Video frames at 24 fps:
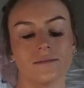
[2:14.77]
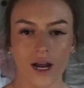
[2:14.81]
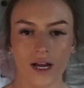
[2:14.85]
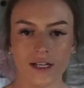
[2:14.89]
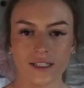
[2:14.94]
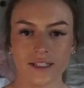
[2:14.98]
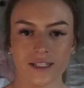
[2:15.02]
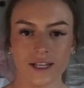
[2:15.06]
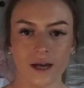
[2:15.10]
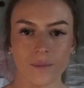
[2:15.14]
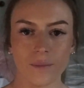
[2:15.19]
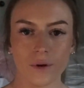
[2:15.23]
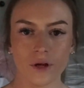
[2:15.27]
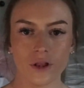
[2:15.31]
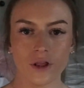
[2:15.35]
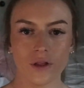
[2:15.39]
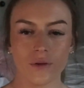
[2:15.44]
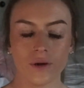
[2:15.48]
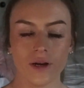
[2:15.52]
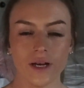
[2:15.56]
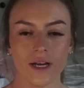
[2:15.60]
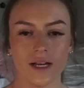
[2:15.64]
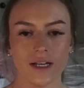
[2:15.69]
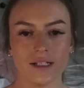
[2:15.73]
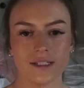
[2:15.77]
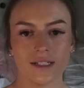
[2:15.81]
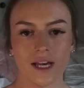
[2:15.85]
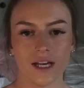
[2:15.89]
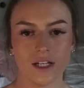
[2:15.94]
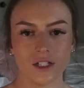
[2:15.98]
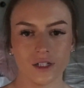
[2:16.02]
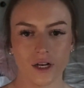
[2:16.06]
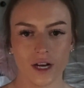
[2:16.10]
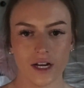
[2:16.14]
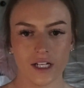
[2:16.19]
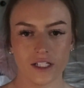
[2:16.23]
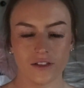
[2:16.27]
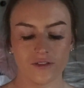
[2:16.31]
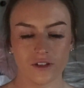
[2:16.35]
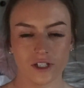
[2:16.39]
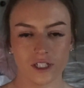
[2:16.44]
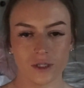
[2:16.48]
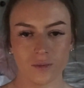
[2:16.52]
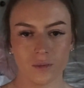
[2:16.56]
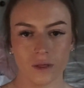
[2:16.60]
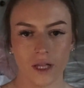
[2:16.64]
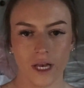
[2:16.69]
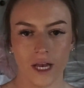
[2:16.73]
Guys, number 3 is that
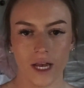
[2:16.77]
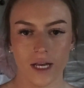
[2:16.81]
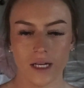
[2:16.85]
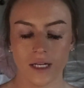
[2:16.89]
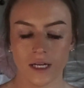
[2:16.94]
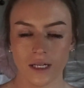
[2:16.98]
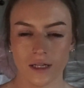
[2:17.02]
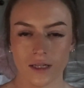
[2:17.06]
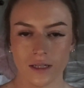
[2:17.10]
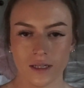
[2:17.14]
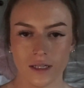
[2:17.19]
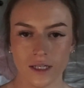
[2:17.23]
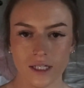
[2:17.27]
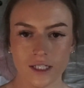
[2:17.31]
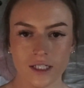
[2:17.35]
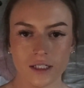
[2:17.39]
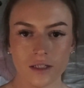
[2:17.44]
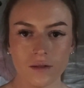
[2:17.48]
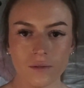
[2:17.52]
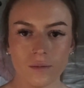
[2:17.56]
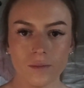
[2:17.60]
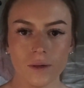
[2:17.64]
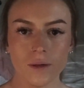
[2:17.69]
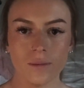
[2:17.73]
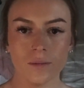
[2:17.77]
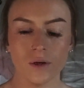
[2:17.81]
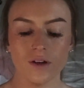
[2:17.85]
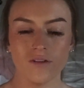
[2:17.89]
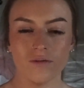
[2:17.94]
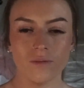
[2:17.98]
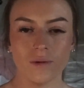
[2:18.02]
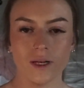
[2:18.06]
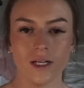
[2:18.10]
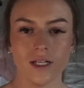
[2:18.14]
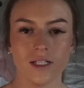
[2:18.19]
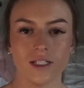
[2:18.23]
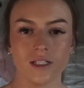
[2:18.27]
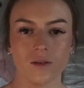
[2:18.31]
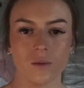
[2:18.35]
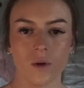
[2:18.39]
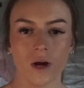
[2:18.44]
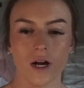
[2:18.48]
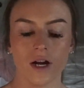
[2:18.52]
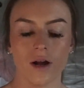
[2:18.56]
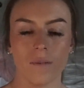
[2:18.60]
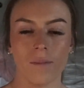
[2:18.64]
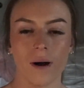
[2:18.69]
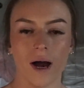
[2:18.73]
transverse plane. This will be movements
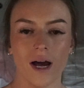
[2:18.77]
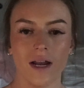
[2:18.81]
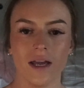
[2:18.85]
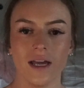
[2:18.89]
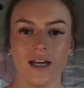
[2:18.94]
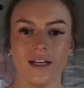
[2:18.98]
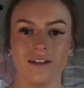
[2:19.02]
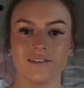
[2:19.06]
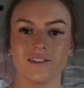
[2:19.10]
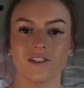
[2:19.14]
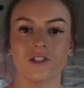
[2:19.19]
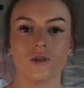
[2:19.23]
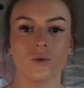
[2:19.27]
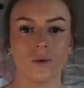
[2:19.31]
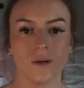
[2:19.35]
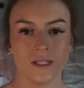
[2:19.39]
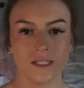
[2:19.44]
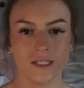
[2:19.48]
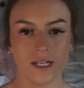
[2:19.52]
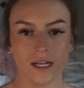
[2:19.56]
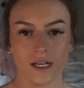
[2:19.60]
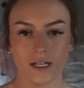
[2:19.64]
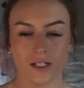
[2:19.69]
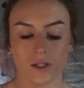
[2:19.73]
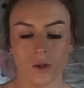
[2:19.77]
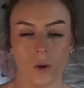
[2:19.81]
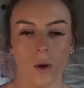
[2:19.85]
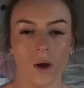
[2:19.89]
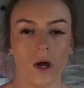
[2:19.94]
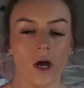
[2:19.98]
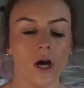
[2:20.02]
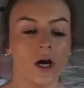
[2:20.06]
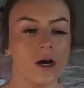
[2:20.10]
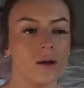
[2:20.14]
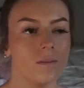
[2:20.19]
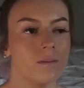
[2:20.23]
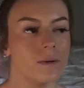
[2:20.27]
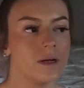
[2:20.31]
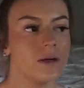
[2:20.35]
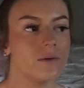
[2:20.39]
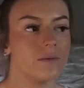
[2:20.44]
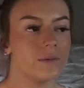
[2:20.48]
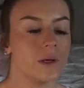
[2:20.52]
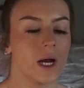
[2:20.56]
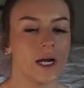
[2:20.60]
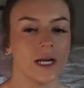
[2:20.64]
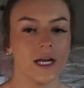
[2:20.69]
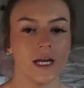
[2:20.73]
where your body is twisting. So it could be
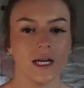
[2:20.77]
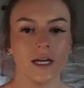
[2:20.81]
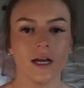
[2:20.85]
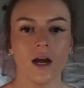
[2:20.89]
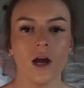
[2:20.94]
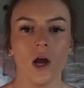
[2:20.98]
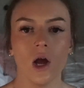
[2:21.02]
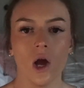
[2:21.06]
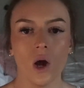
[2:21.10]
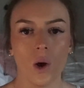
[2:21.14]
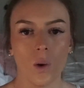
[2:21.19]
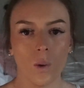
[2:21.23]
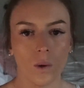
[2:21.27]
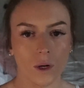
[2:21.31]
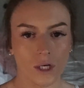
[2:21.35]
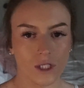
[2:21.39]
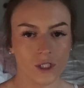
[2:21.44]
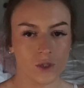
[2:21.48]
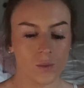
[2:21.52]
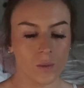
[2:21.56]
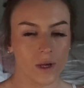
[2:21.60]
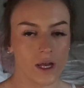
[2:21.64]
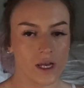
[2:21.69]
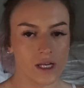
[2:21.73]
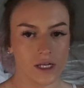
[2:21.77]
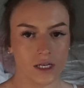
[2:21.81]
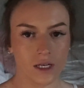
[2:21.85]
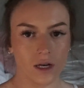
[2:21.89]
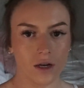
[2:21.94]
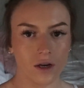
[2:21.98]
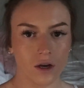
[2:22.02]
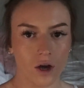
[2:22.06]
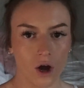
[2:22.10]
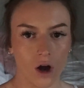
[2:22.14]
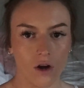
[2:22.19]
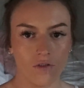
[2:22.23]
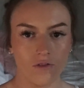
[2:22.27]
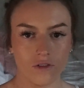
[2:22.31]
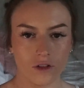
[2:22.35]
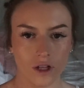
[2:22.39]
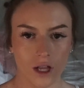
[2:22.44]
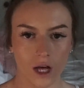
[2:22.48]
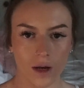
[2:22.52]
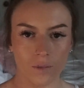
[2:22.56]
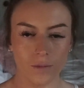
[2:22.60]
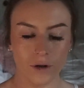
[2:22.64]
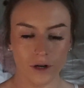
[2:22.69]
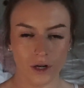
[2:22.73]
running or swinging a golf
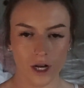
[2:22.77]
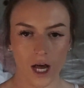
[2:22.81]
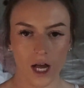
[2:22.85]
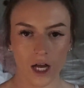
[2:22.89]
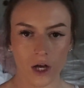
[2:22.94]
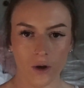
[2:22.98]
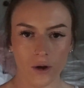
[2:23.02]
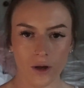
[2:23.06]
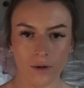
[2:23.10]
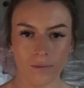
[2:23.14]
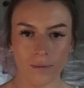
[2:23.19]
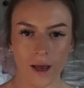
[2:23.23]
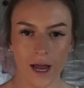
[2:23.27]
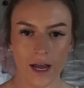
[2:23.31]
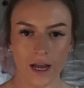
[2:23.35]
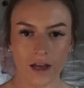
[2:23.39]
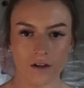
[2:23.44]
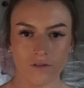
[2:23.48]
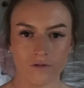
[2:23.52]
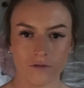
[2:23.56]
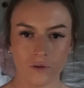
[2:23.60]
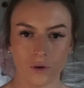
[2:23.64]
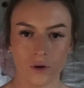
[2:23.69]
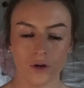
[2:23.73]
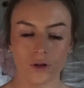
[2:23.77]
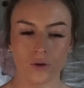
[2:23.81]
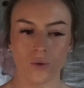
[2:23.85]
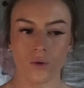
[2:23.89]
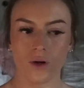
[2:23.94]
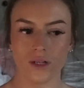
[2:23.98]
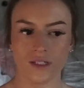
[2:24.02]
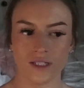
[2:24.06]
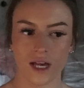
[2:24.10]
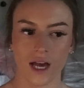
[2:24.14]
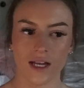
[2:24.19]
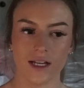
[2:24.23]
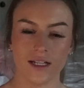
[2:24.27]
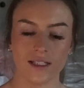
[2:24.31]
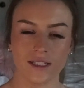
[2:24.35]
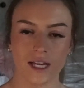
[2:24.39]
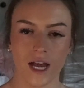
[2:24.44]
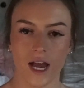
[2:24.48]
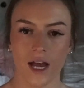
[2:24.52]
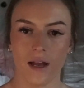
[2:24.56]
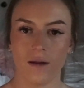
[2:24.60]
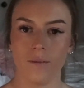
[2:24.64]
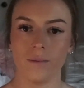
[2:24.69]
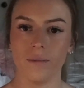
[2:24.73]
club. You're not going back and forth or side to
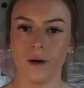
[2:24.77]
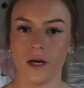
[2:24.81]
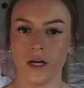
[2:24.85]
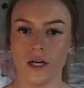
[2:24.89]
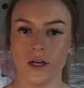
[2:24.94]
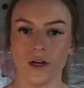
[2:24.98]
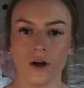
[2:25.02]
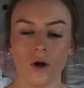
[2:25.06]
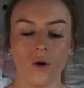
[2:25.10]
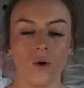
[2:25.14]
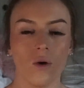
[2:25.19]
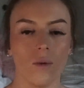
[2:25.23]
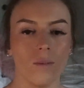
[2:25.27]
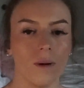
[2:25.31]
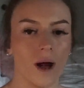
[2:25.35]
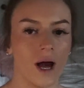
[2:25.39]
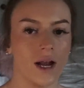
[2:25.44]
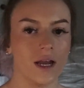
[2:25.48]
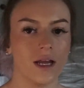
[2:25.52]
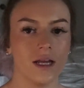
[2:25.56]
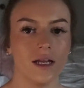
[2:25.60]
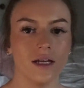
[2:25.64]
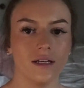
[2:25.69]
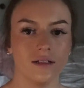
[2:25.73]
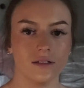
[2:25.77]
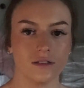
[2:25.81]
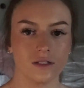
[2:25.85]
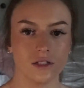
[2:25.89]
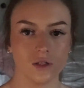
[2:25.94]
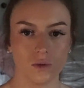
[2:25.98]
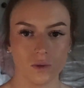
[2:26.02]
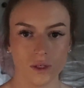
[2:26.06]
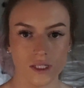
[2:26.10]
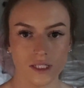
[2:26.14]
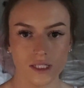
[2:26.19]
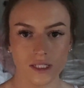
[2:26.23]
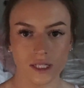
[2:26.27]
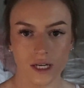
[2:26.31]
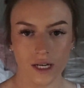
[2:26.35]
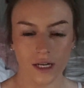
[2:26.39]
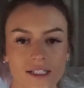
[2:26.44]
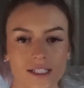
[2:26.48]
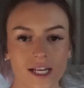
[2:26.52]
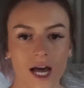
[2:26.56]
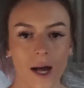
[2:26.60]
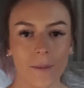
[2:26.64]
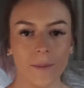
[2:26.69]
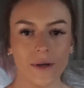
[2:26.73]
side, but your whole body is twisting.
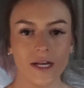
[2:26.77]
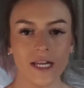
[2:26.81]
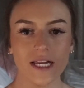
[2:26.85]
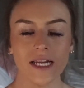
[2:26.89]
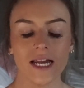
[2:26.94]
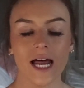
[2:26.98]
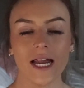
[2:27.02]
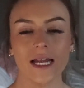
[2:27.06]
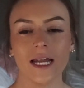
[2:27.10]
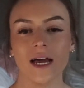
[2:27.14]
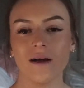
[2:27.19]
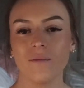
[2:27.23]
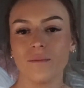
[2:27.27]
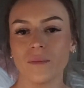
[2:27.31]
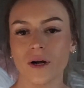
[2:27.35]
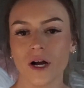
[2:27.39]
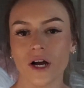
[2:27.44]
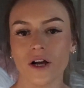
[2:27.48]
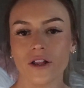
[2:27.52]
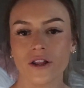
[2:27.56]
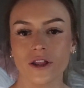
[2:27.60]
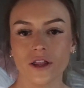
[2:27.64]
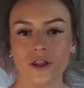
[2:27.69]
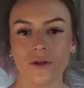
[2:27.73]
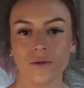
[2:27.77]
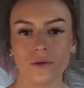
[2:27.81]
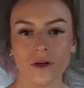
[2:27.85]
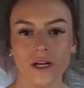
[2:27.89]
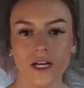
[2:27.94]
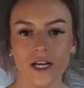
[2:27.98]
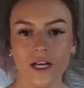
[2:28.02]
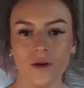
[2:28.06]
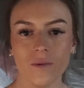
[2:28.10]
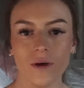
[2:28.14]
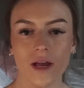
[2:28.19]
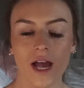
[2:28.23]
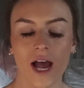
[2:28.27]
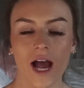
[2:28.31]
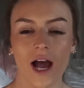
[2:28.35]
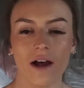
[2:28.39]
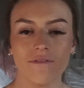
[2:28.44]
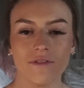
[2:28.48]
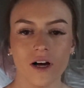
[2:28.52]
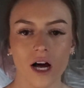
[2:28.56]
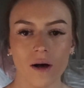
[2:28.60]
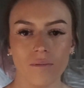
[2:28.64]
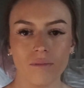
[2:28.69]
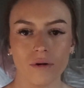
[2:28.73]
Coming in at number 3, we
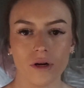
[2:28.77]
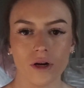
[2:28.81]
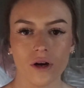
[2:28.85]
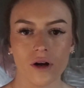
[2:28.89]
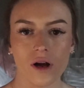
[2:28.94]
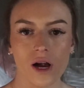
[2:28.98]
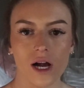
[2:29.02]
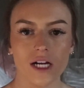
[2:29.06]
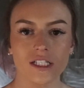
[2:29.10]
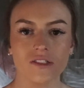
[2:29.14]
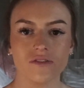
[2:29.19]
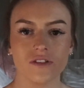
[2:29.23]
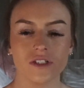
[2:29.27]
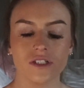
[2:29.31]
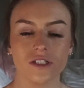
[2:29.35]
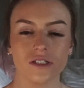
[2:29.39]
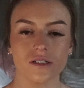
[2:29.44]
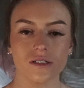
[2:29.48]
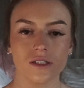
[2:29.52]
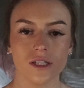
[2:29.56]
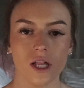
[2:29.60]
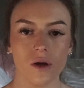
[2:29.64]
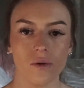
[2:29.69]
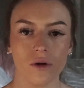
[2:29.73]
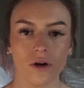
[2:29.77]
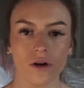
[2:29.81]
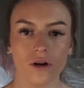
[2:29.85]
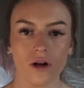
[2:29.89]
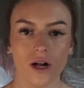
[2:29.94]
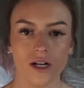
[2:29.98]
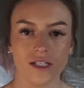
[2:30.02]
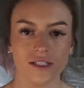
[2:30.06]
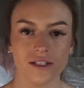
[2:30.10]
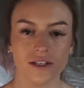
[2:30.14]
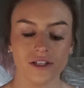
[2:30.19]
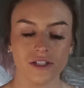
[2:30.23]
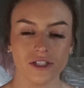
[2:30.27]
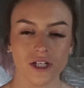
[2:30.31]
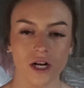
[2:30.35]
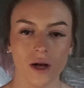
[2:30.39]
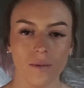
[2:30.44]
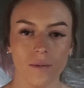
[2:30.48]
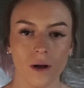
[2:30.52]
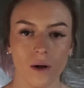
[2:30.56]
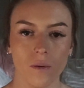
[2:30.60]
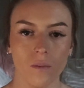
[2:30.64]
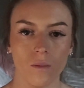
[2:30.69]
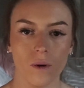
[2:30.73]
have upper cross versus lower cross
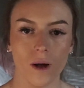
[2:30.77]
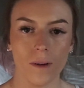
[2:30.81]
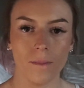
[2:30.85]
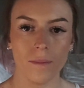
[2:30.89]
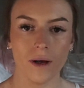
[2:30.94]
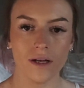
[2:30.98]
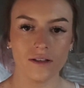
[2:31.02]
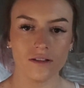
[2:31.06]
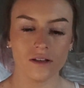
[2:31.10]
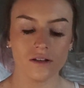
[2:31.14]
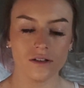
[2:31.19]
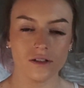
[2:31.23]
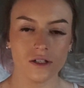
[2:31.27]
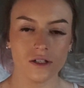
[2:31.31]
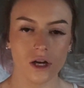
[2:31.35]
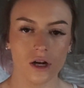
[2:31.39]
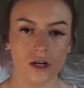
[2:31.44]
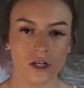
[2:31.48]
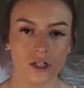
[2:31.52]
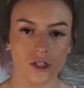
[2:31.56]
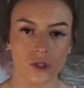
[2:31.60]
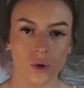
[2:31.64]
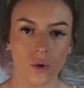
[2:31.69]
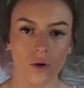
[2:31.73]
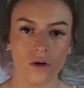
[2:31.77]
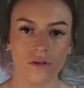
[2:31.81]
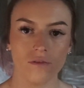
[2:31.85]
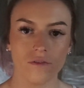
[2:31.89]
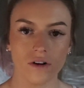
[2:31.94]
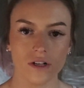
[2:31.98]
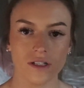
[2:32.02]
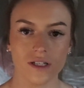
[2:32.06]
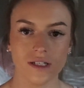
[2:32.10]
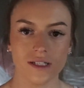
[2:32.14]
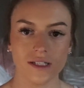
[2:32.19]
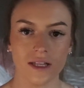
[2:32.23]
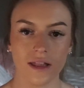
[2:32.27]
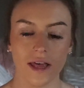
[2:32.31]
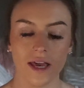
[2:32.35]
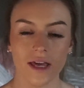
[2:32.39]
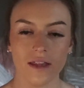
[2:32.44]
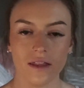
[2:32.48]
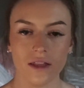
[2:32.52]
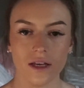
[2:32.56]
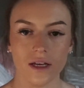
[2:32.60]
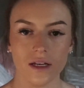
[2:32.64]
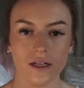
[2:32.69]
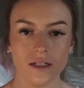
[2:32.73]
syndrome. What muscles are shortened versus
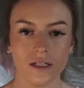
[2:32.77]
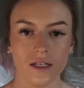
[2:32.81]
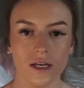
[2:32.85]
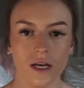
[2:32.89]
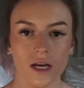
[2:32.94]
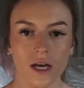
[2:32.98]
lengthened?